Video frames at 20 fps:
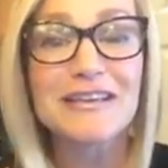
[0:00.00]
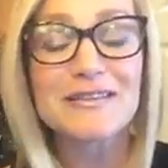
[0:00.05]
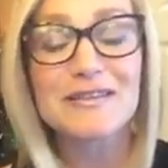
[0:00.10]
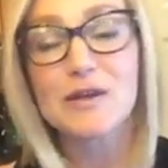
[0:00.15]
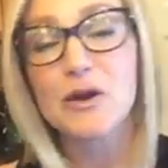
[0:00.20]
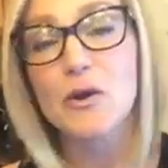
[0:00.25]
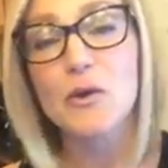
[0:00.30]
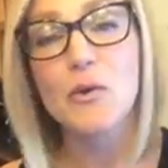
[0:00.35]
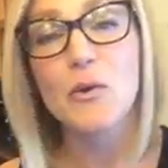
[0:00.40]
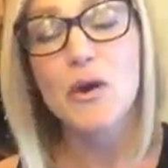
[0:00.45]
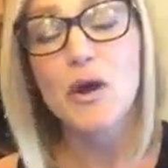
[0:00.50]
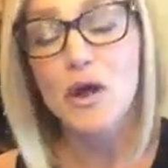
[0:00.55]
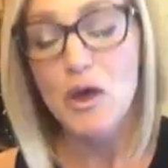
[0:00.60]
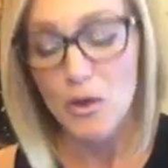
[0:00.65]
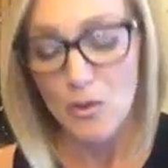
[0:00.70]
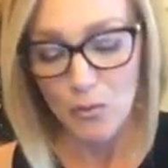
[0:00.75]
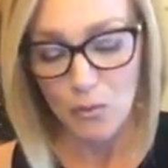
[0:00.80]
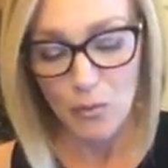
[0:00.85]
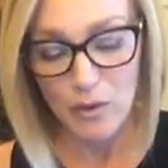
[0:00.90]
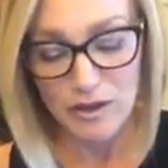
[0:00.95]
So
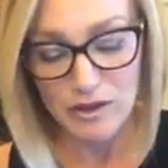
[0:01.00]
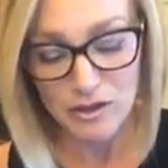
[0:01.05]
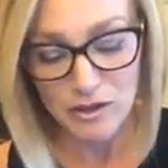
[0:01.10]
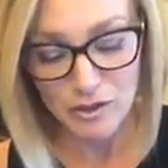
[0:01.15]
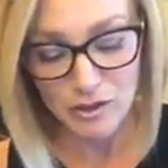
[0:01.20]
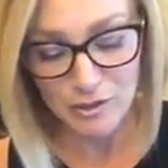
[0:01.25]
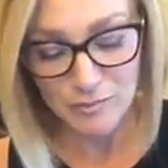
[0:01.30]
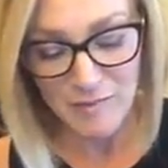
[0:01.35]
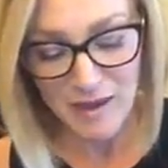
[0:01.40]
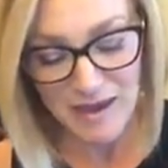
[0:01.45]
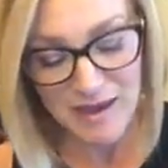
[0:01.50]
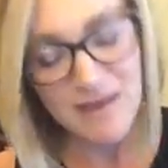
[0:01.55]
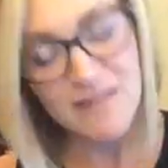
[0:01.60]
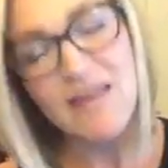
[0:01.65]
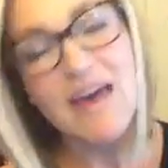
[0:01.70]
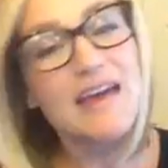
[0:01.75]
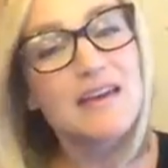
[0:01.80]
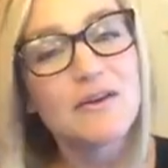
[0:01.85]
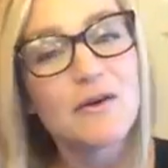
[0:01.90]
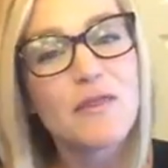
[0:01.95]
when you're making the
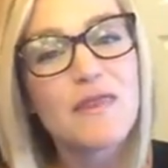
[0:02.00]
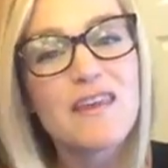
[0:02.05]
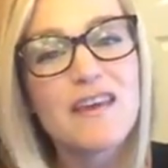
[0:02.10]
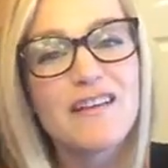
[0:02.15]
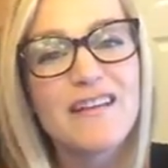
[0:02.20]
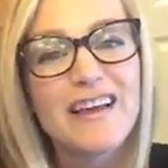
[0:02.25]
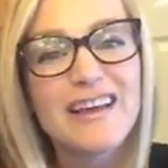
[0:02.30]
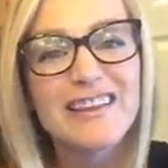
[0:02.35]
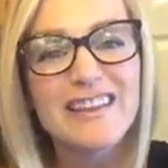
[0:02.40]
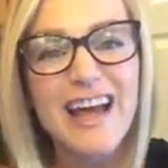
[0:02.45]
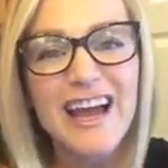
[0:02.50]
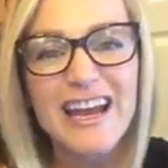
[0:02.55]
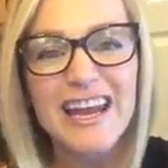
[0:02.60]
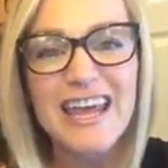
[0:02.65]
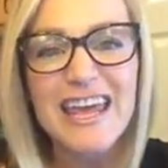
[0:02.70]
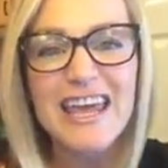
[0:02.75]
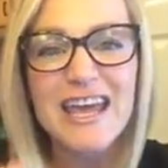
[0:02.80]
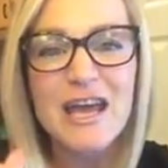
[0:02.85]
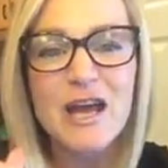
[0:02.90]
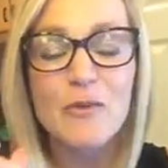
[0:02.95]
endothelial
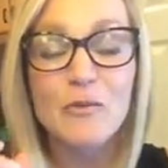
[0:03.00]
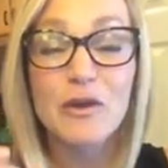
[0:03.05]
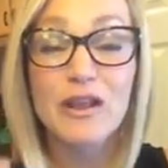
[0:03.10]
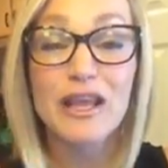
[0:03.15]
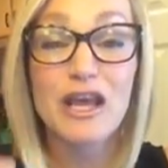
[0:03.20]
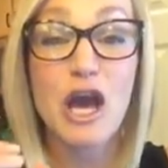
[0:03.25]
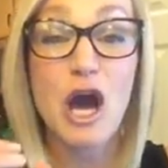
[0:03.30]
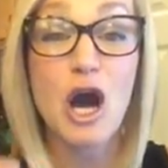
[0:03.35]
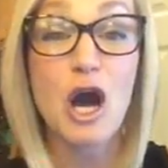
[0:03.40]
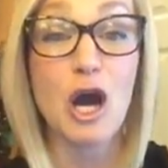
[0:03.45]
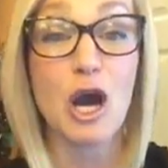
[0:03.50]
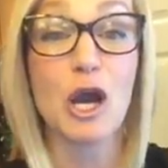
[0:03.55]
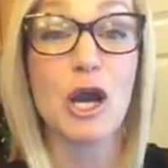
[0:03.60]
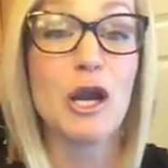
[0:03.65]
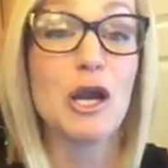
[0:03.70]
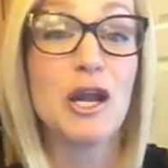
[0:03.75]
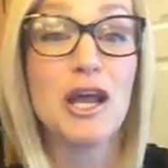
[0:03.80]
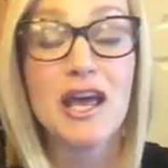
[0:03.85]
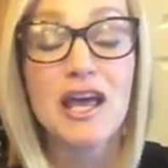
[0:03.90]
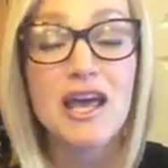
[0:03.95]
lining really
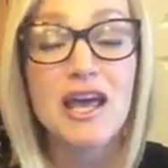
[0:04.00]
hard,